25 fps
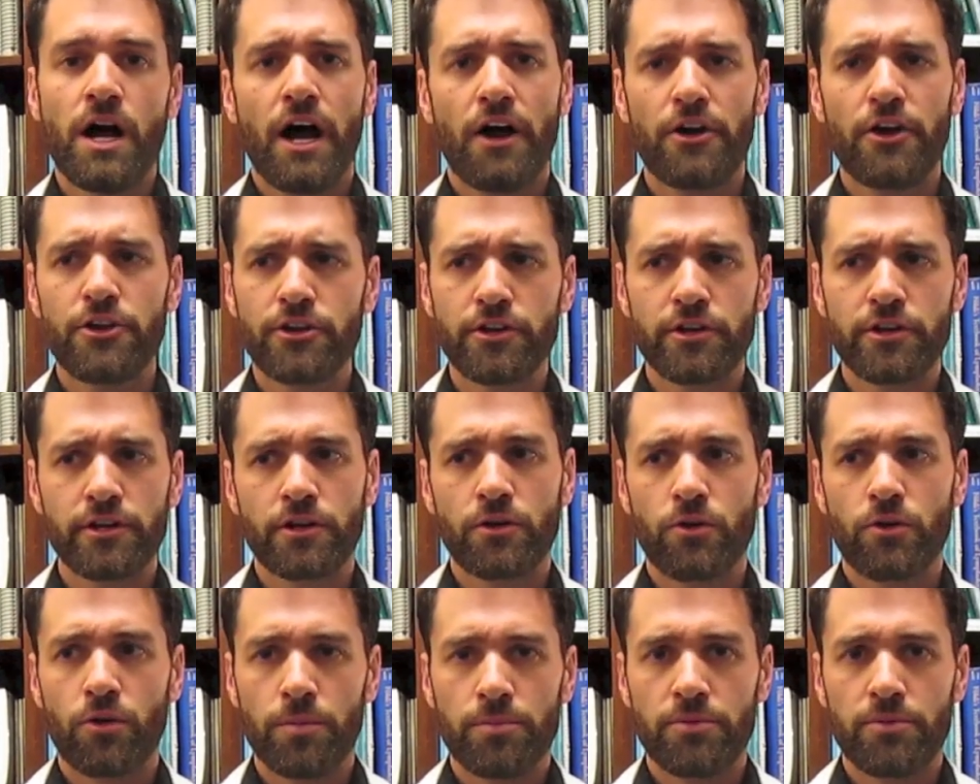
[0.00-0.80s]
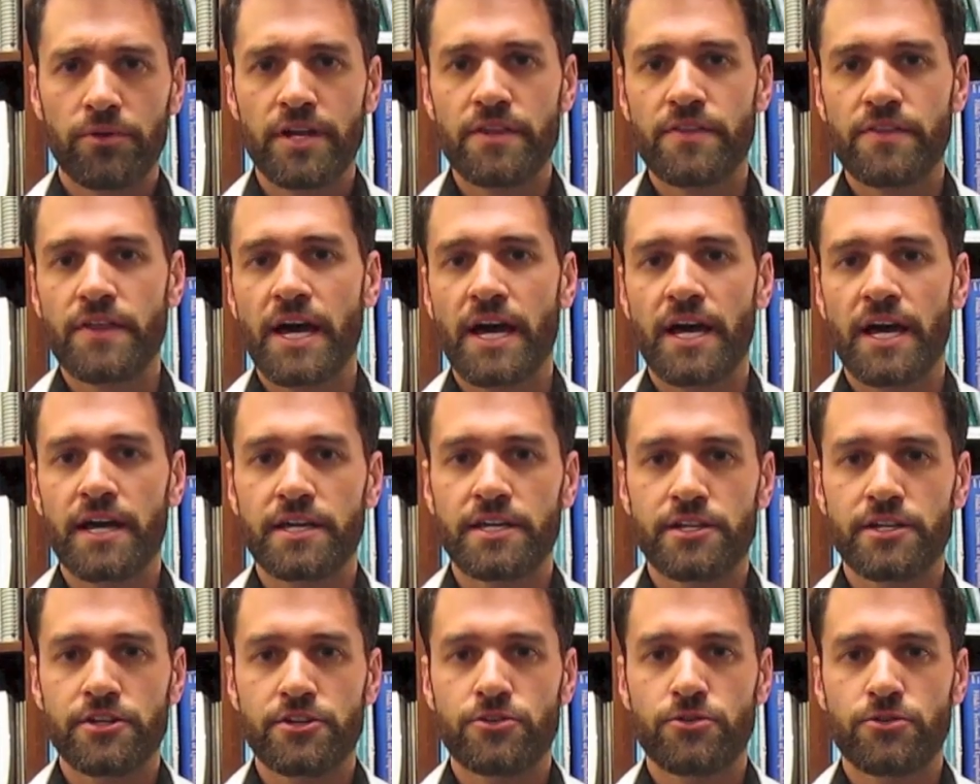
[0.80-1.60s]
how are you going to incorporate that
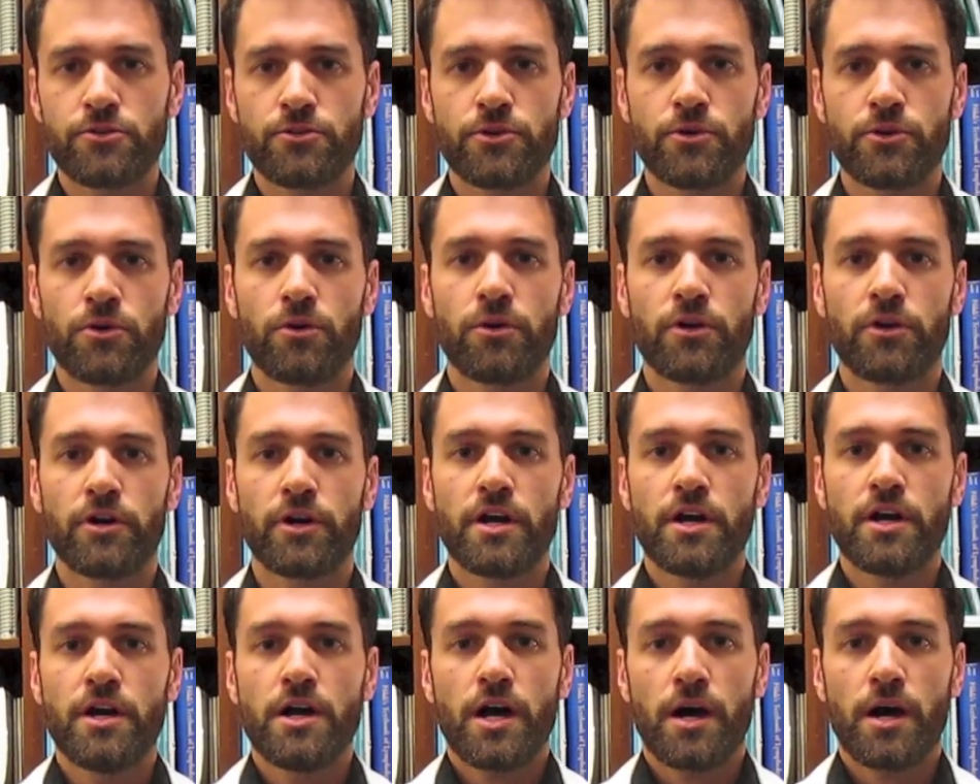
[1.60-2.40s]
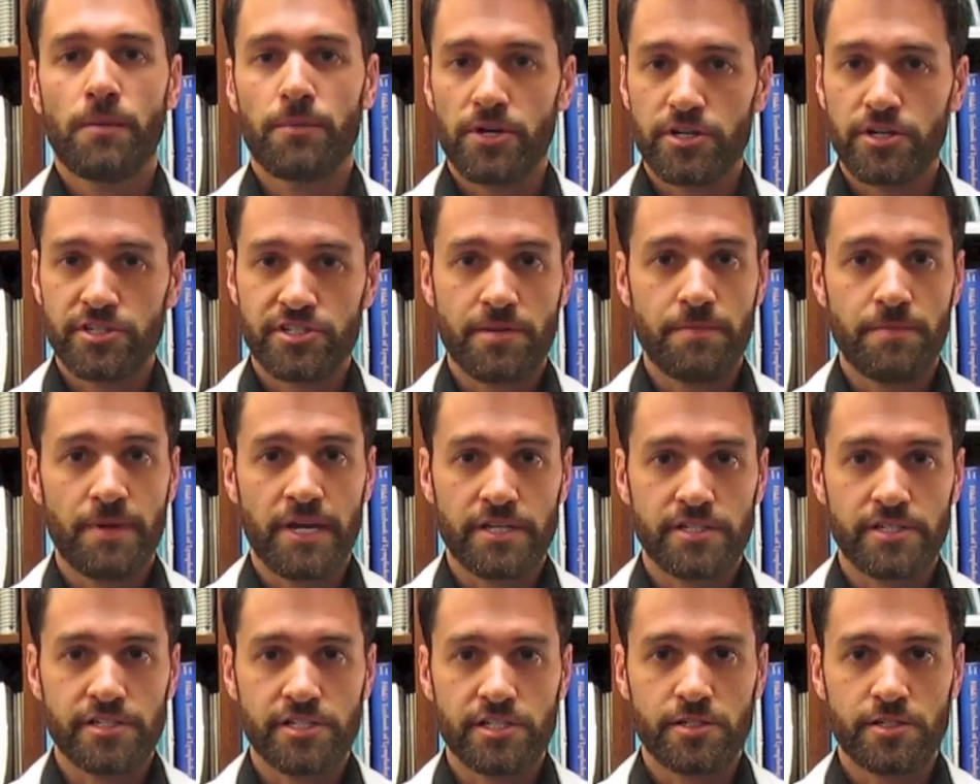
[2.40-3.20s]
into your emergency
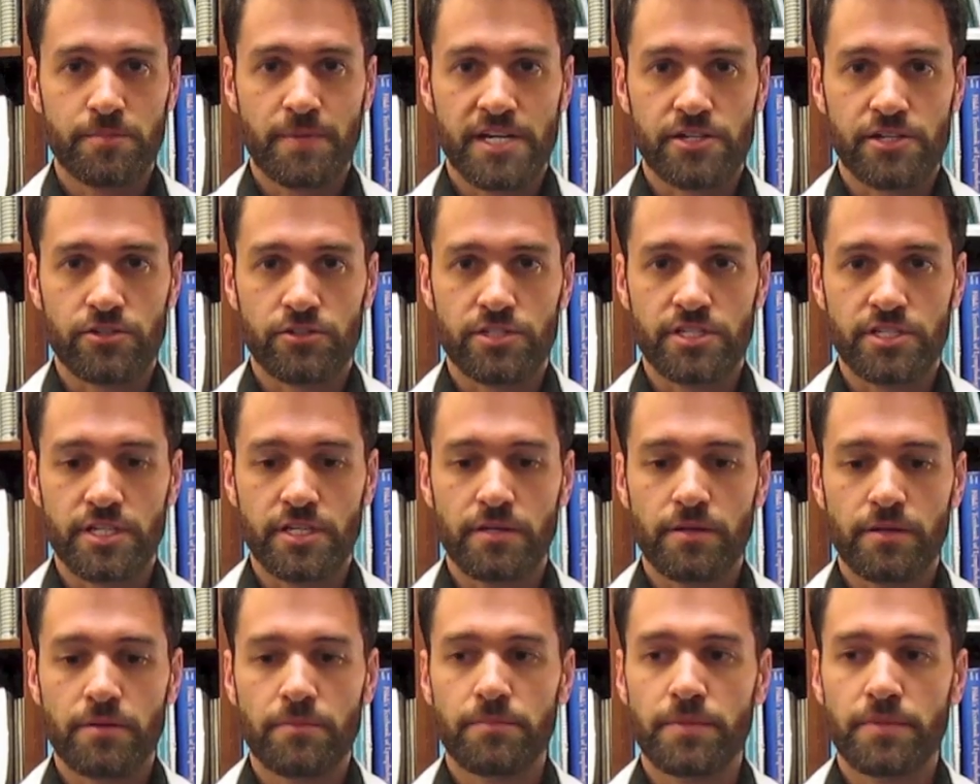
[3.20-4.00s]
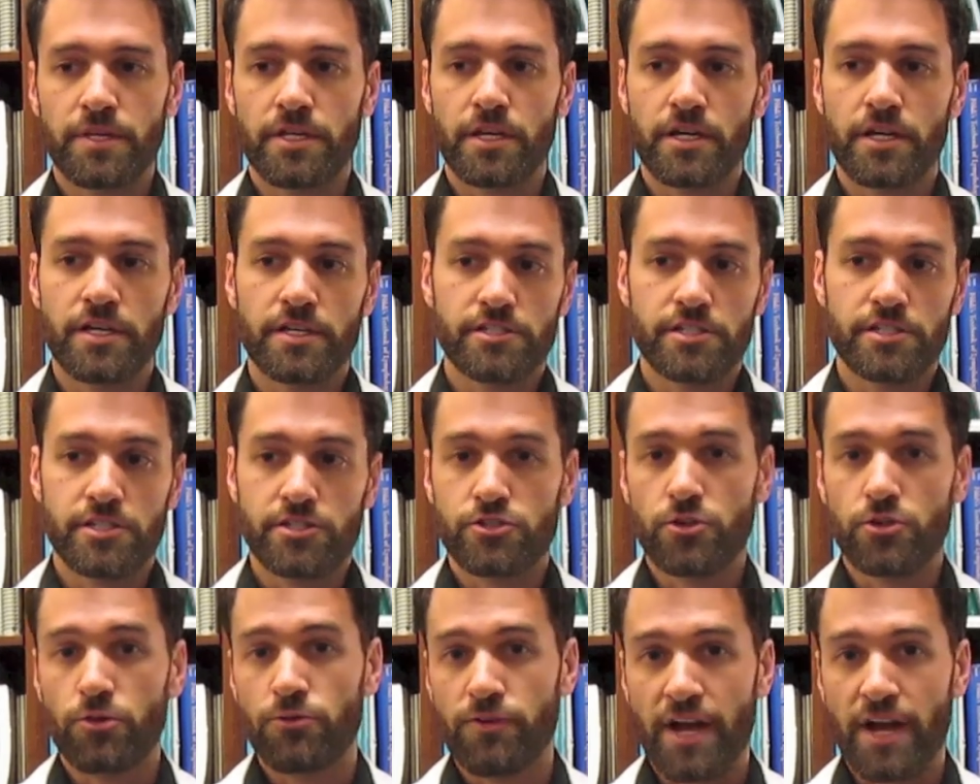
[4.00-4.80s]
medicine specialty because it's
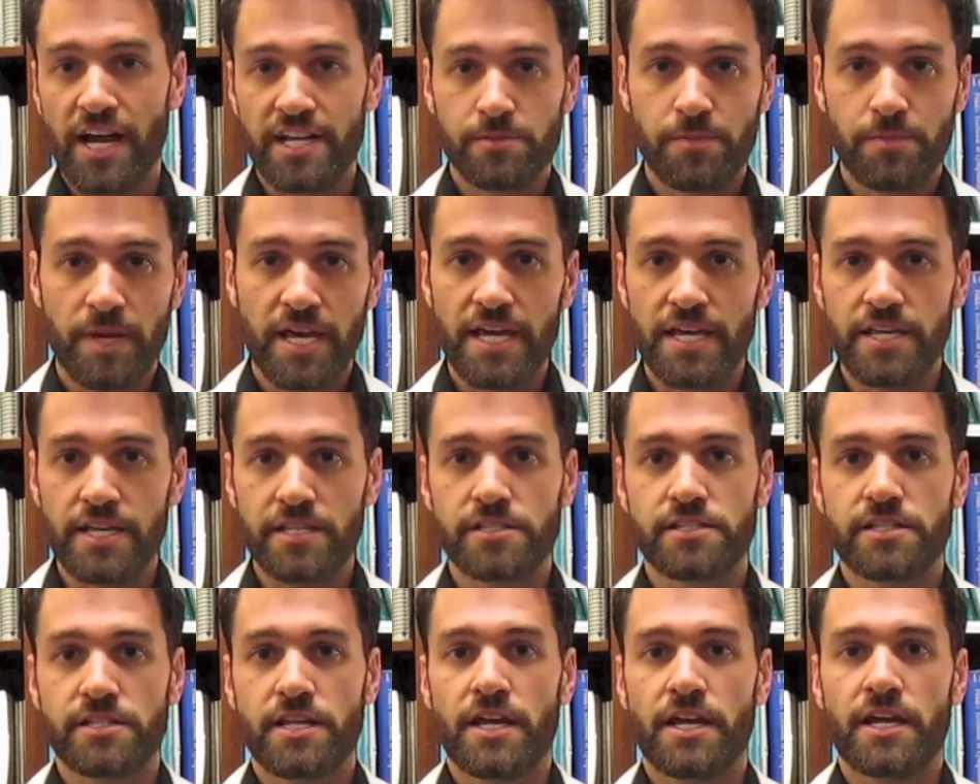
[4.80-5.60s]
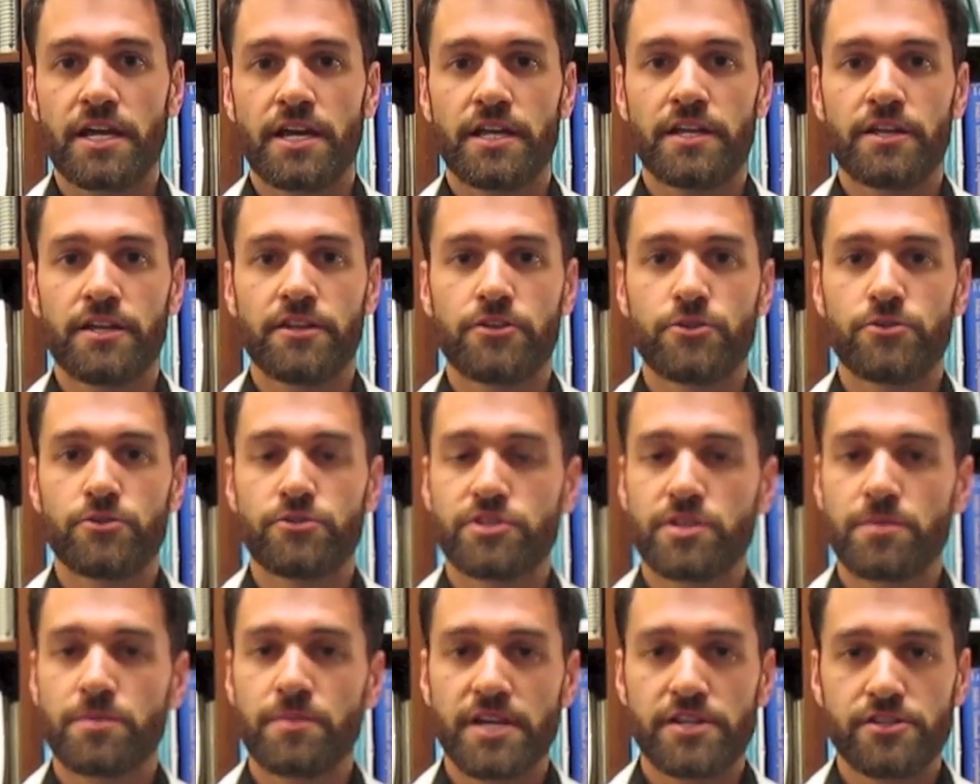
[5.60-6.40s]
so fast paced and you
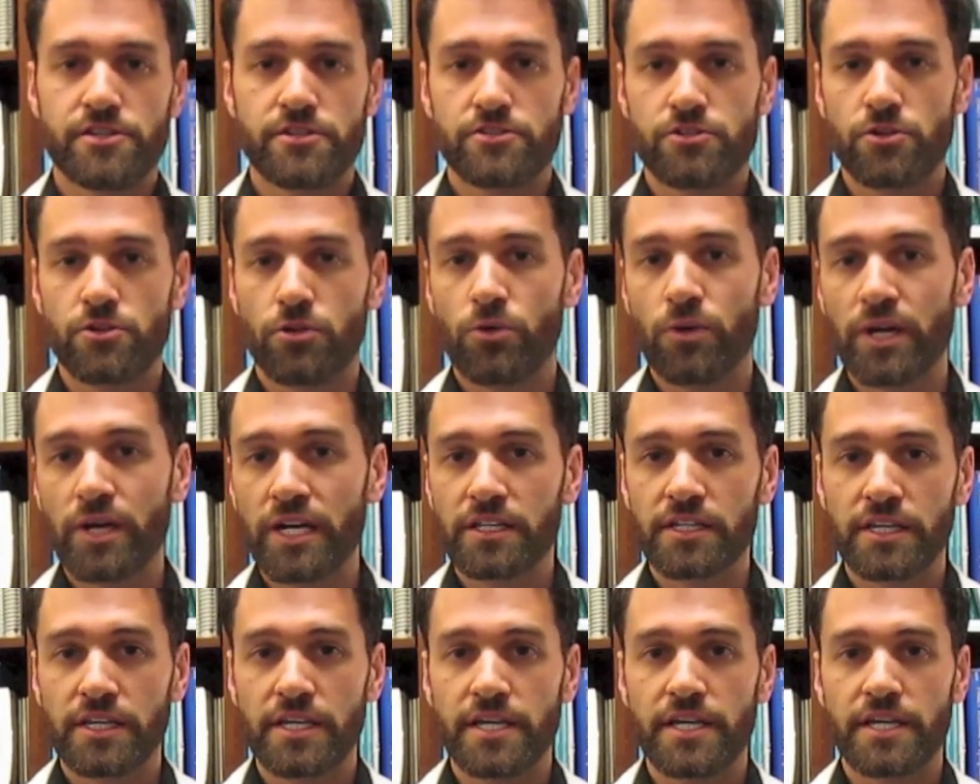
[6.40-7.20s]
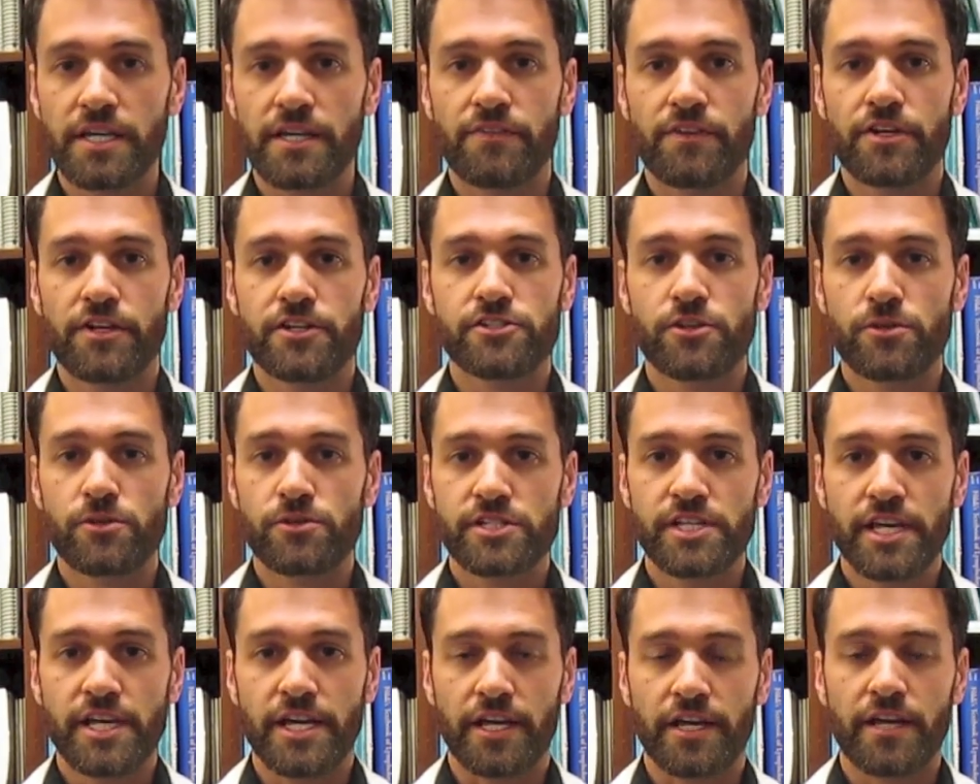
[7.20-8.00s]
see patients so quickly and they're so
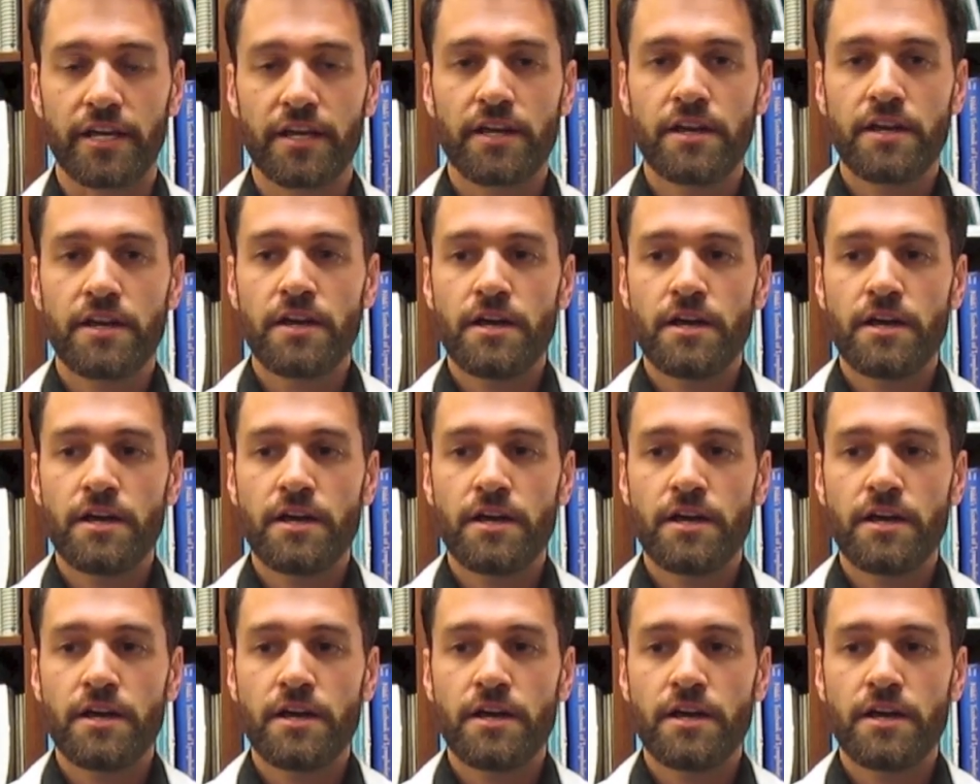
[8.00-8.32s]
sick.